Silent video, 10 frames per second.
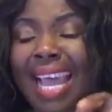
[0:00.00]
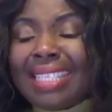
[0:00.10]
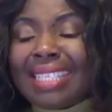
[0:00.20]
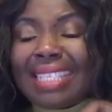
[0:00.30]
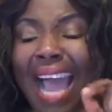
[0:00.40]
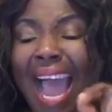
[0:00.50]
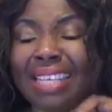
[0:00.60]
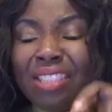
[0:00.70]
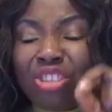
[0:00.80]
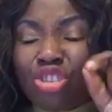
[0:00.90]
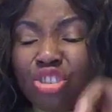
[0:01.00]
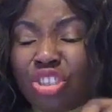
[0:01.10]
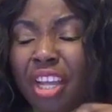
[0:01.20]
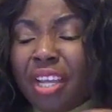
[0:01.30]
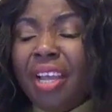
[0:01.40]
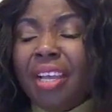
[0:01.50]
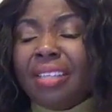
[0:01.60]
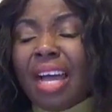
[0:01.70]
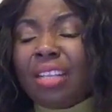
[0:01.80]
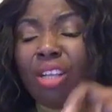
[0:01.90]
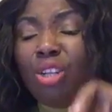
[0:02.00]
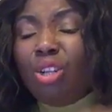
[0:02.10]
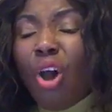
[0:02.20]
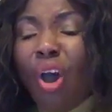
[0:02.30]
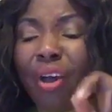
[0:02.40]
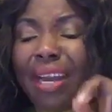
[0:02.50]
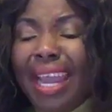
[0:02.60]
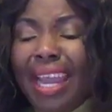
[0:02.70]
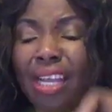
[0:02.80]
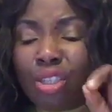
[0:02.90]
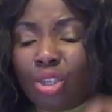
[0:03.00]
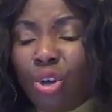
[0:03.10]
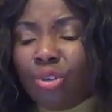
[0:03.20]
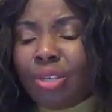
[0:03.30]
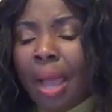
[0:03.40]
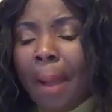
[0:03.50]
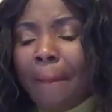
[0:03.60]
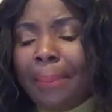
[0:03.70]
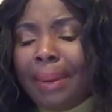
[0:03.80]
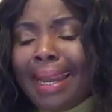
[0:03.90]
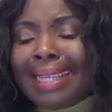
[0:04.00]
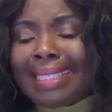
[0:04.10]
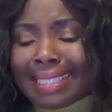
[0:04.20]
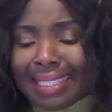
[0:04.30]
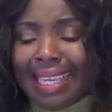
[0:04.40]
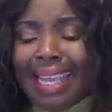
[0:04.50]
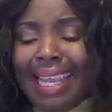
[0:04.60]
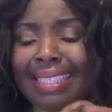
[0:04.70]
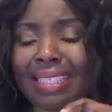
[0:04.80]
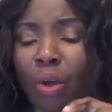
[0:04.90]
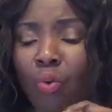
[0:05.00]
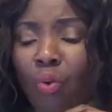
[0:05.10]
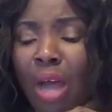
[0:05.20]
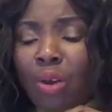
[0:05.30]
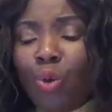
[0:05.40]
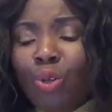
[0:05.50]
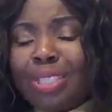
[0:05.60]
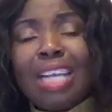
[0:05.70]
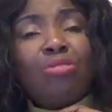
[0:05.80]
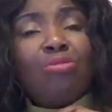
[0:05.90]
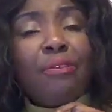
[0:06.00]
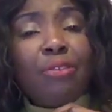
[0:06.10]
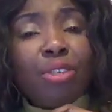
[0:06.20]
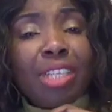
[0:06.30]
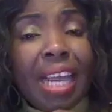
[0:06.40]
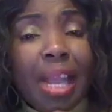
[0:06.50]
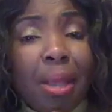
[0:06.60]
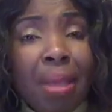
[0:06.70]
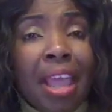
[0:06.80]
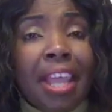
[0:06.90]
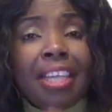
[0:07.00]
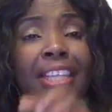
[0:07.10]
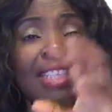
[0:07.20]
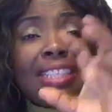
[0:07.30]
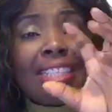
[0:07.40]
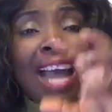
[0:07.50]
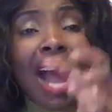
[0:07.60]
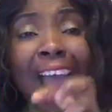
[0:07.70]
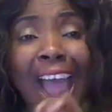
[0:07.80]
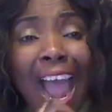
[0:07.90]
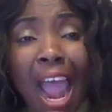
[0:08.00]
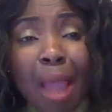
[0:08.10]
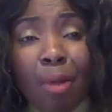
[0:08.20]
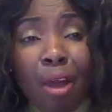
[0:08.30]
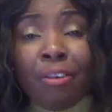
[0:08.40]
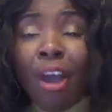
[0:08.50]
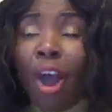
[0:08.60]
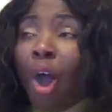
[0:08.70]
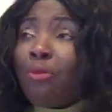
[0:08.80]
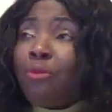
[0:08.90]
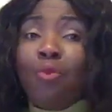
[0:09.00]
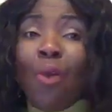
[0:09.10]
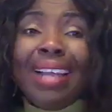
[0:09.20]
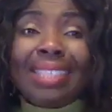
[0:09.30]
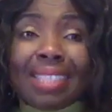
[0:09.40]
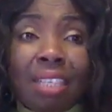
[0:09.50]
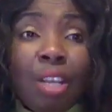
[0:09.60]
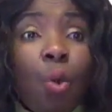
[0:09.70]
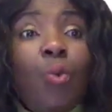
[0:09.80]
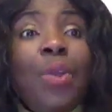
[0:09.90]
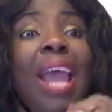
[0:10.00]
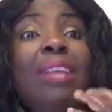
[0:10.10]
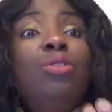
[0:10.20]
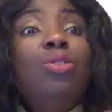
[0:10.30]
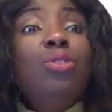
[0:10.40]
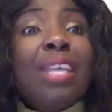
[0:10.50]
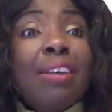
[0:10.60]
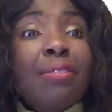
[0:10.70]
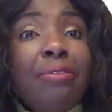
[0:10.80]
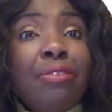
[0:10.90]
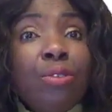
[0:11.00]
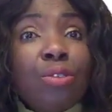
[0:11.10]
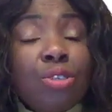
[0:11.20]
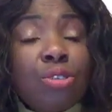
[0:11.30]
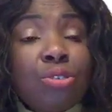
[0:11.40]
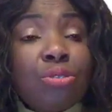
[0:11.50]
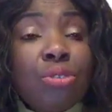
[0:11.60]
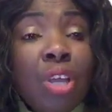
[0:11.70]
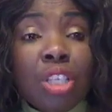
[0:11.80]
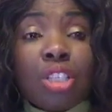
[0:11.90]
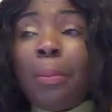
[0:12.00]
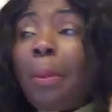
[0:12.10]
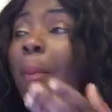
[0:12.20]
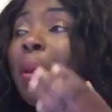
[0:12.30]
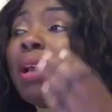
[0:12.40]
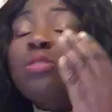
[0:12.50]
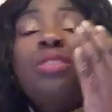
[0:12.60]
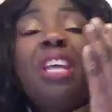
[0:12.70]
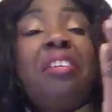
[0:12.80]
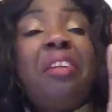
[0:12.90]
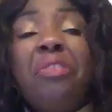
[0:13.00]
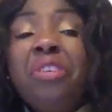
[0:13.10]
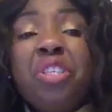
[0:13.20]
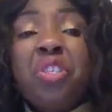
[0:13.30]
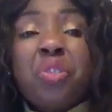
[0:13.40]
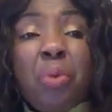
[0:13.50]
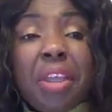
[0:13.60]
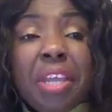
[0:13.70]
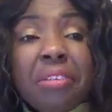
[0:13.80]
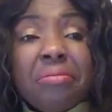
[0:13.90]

Taste and see that the Lord is good. Blessed is the one who takes refuge in him. In this time of waiting, where do you take refuge? Some people begin to take refuge in smoking.